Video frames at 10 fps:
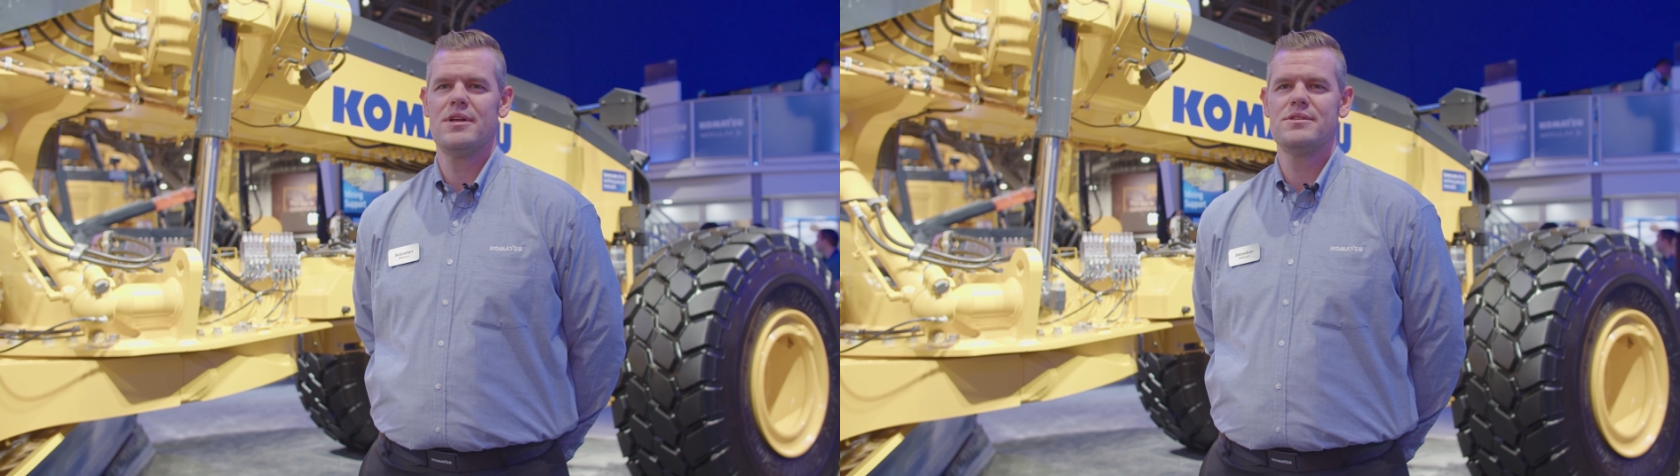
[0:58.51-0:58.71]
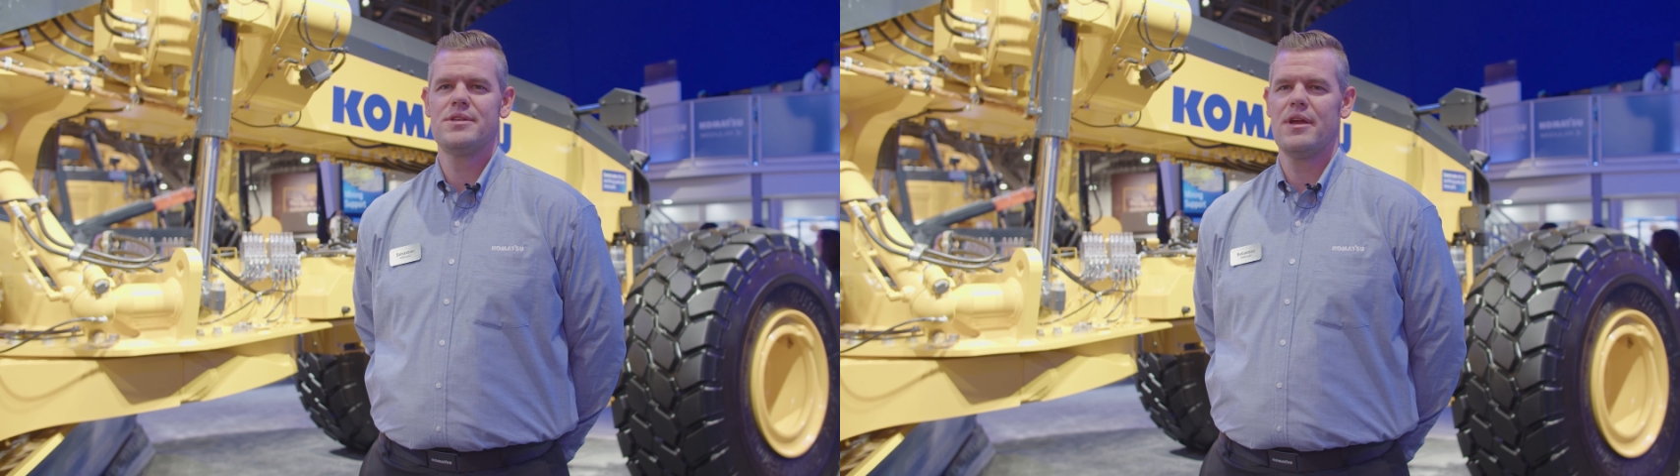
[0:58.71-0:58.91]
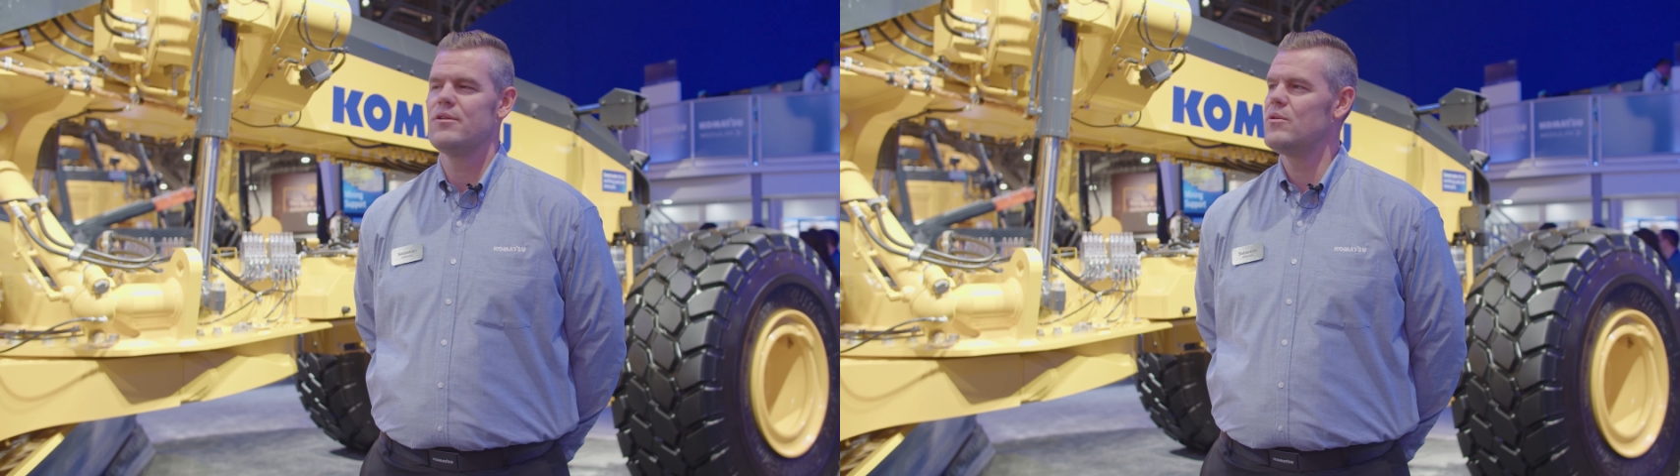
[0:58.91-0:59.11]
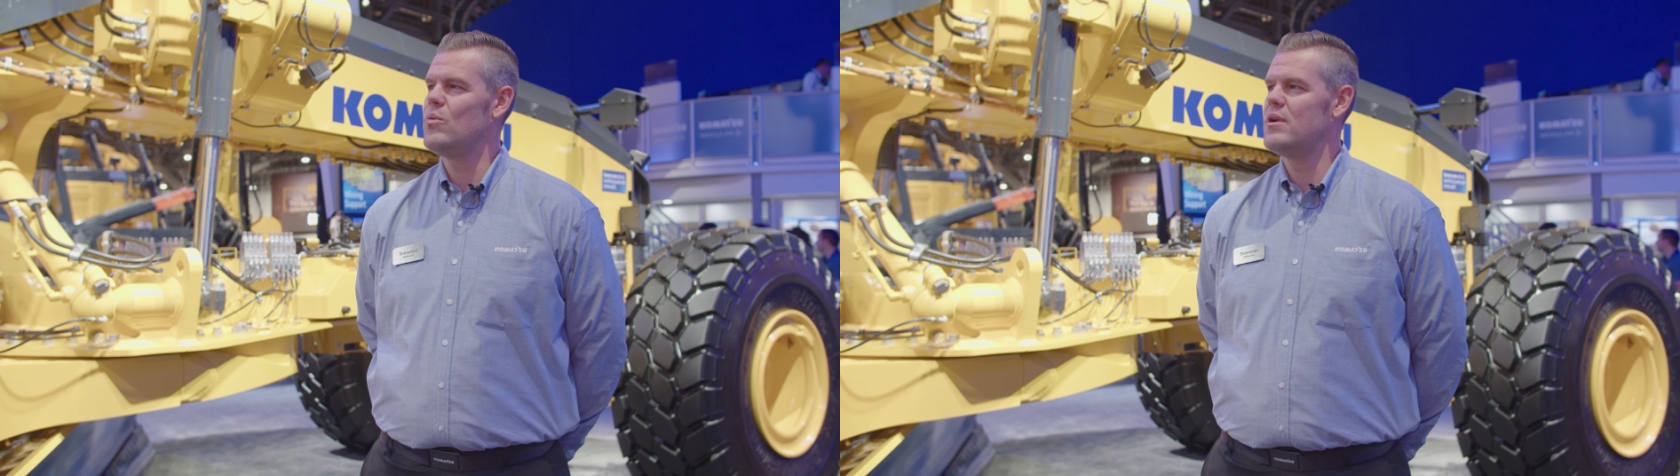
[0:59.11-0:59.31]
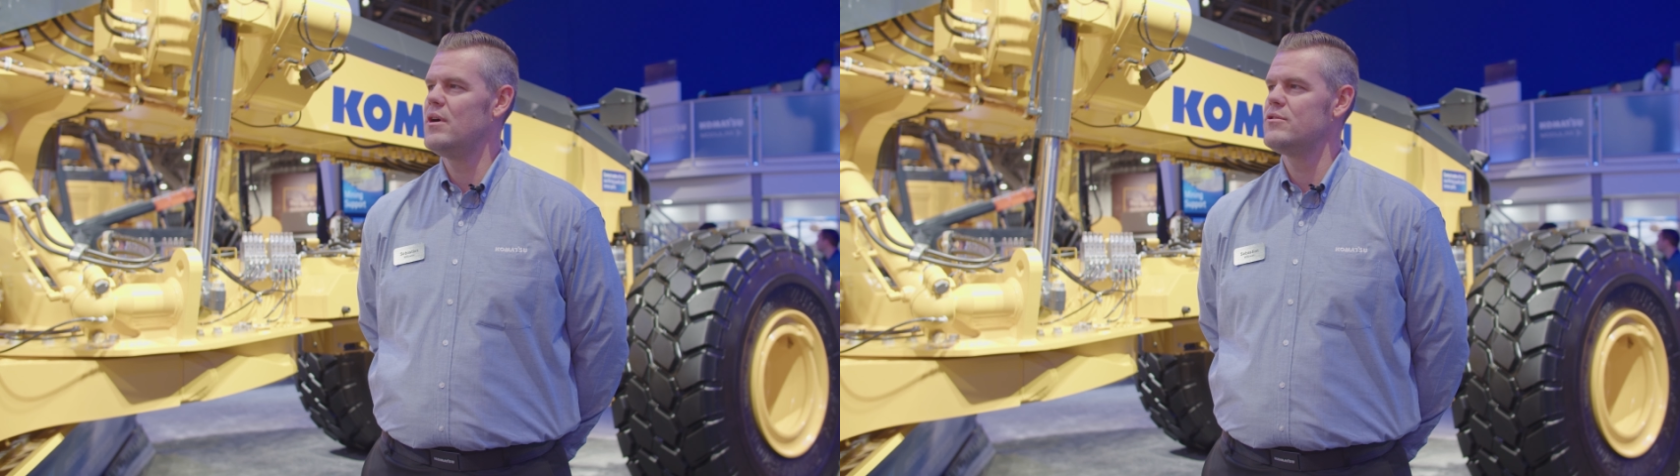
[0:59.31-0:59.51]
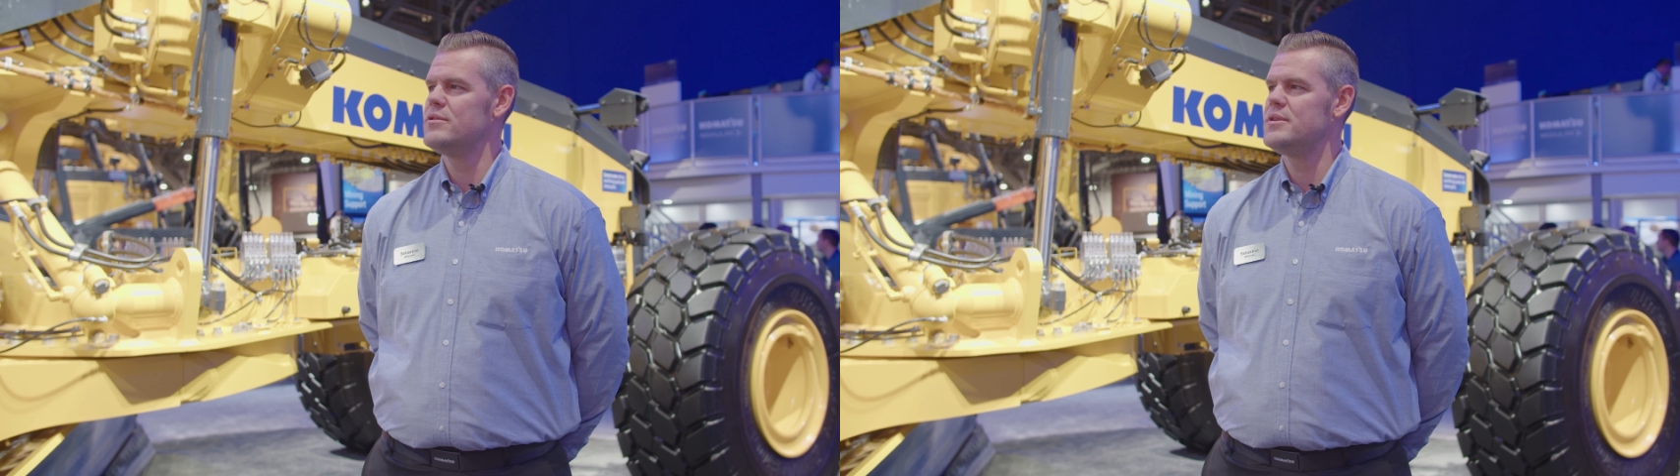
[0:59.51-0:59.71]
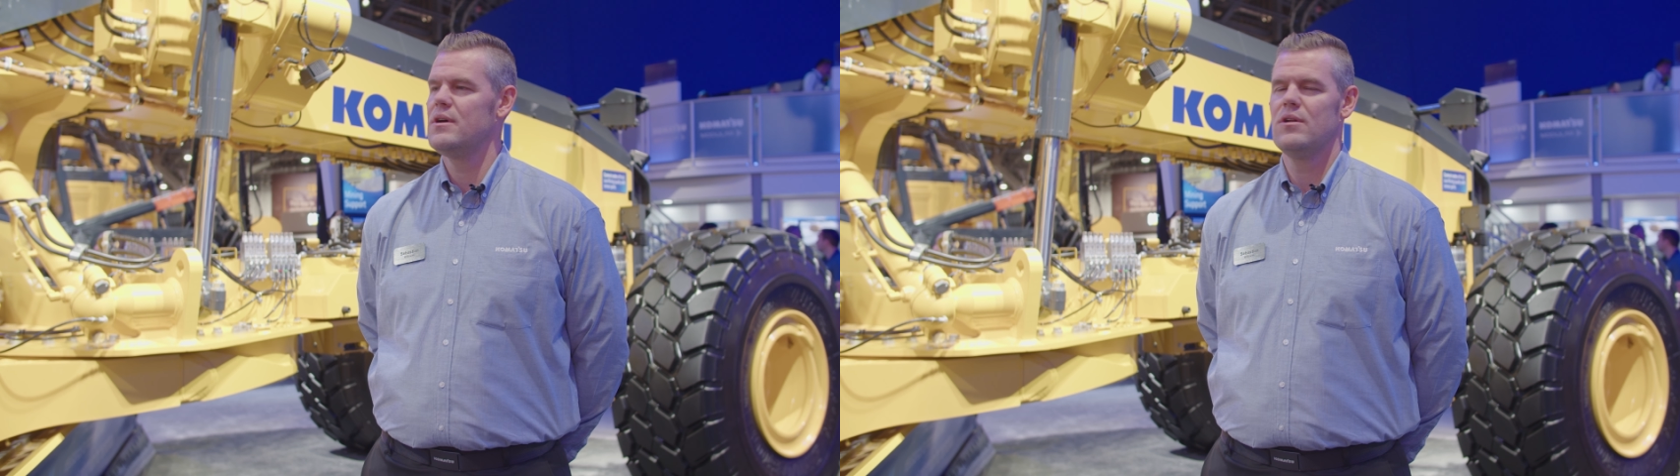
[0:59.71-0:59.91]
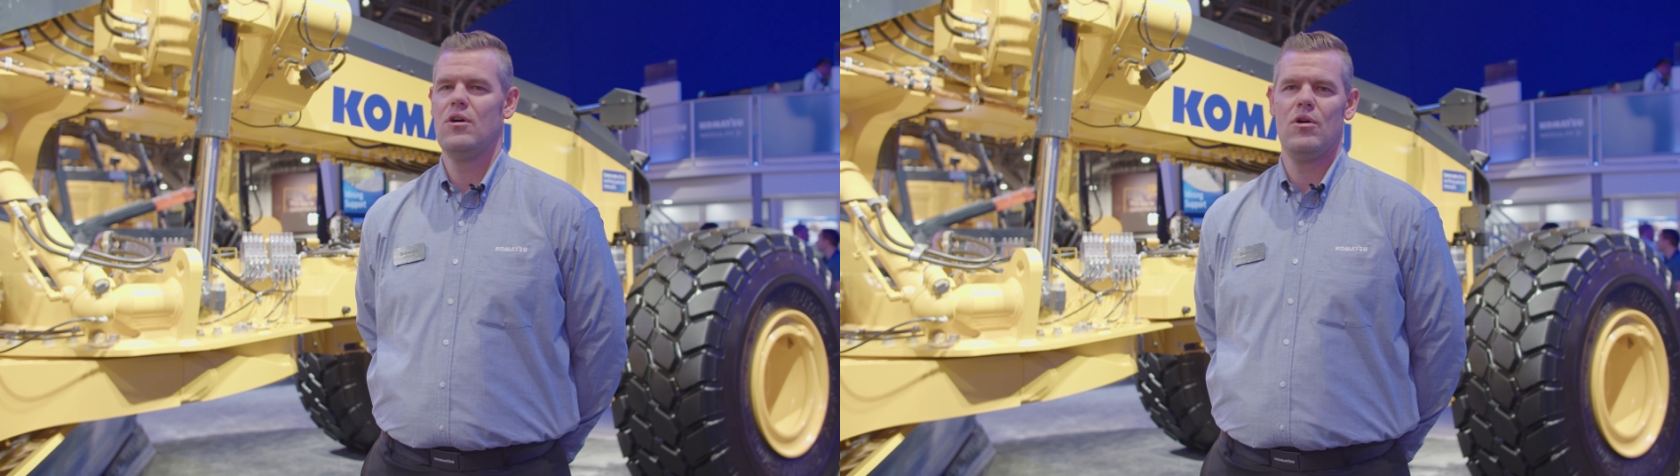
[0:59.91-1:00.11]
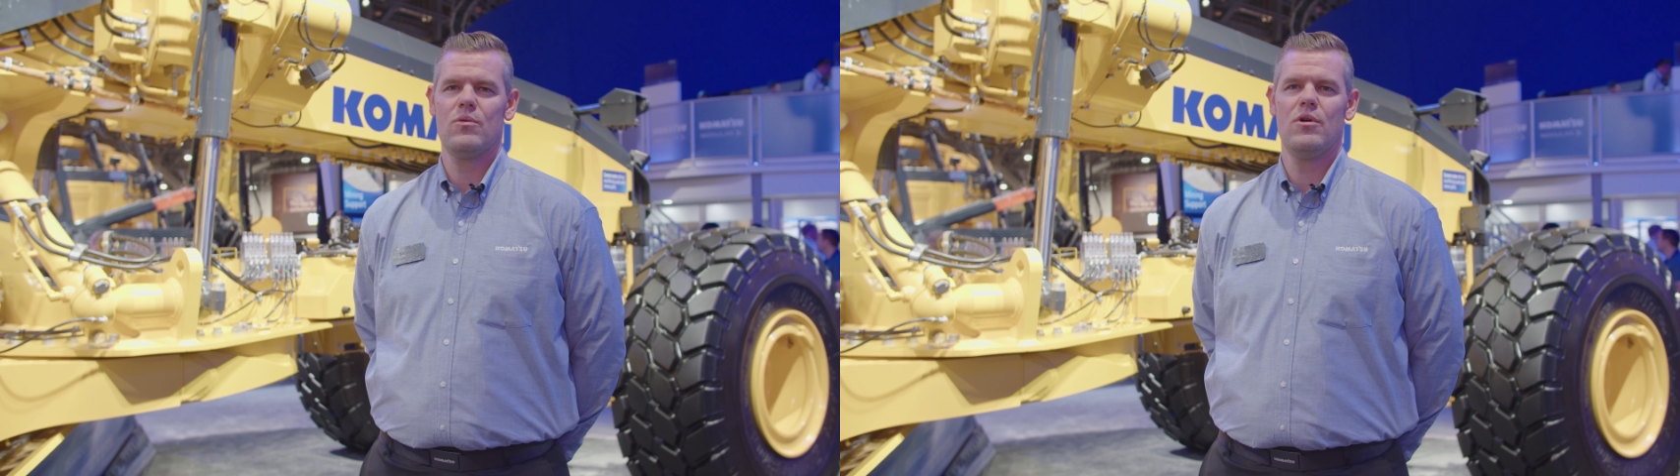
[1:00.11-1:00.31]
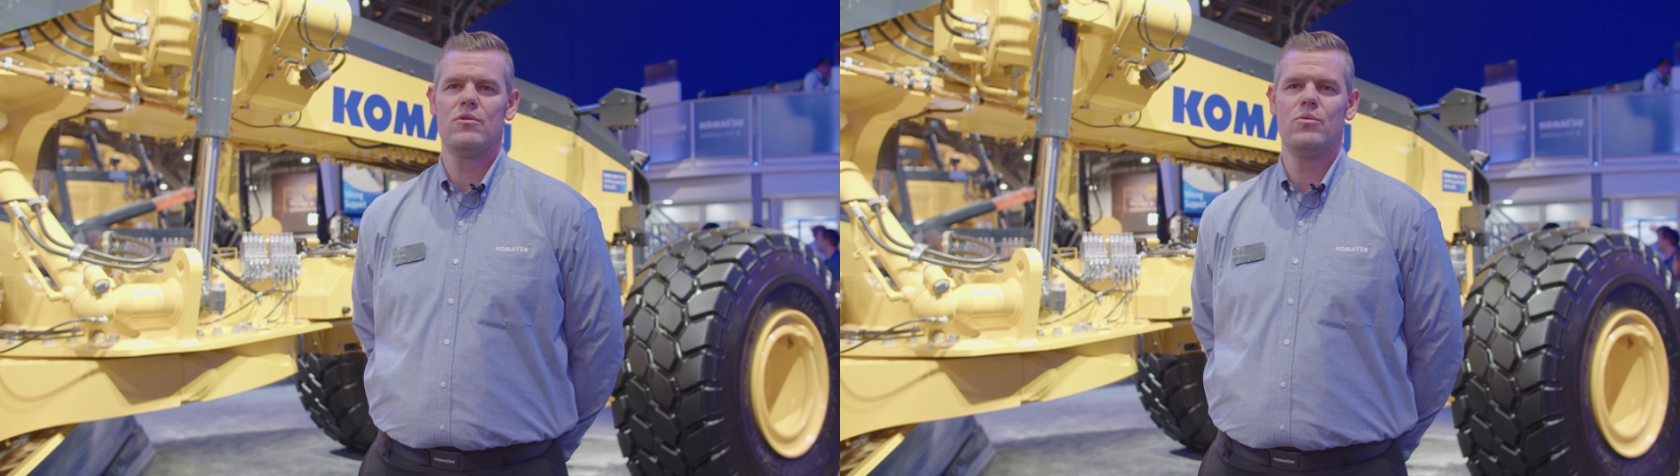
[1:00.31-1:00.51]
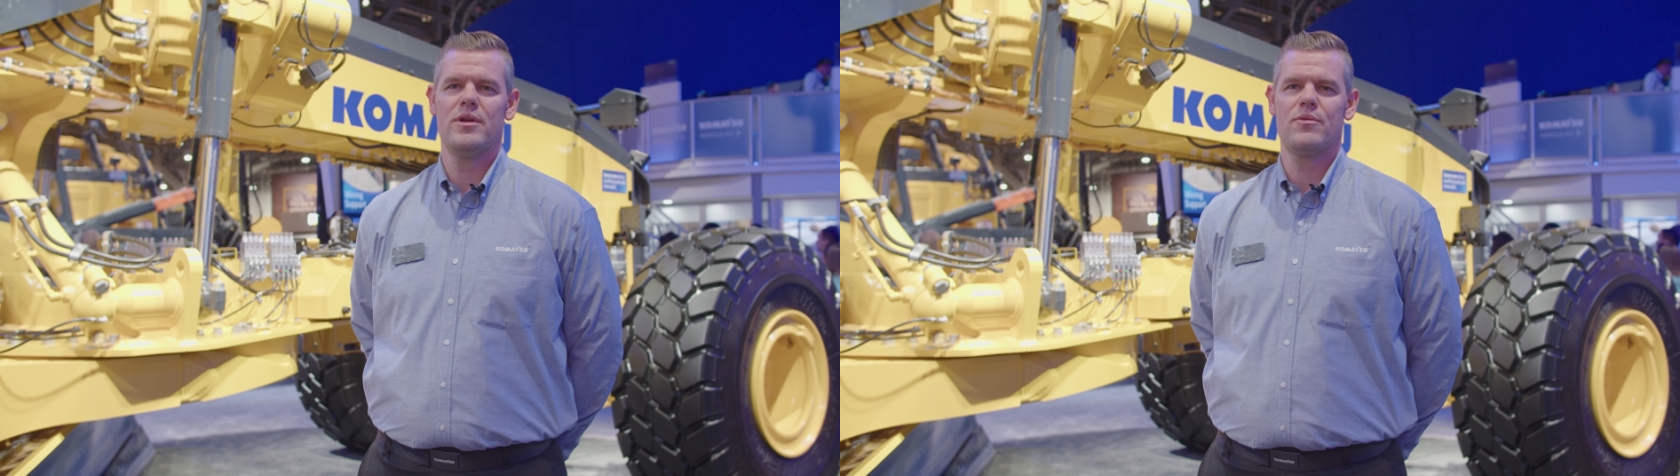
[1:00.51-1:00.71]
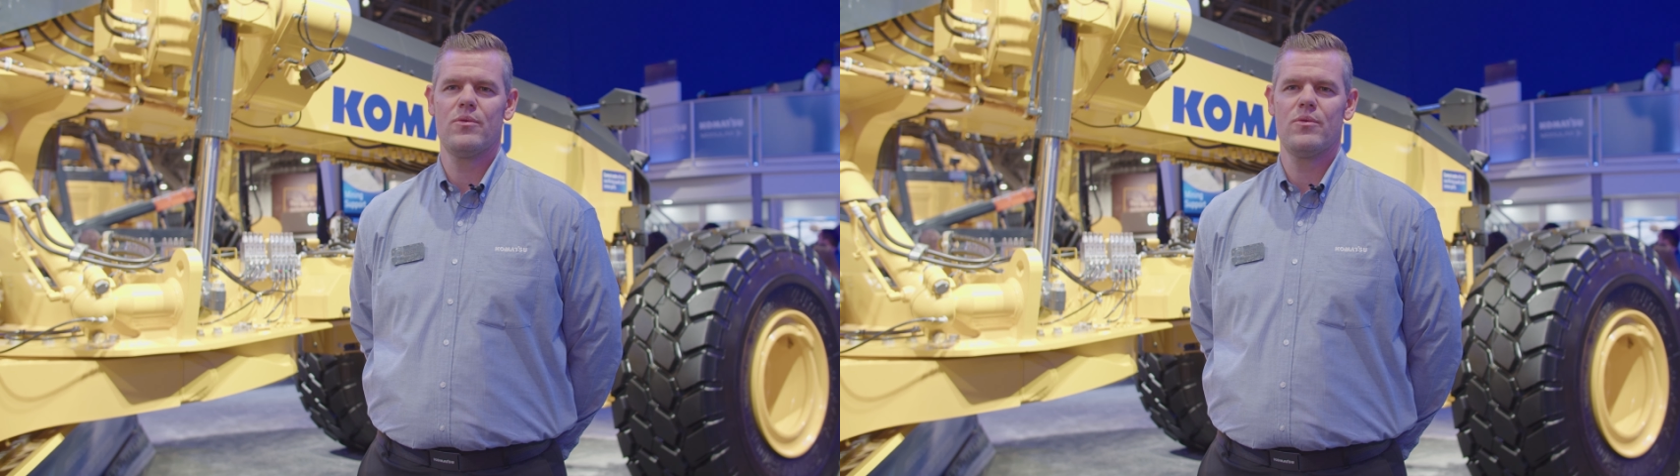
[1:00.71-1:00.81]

on standard 100-ton haul road width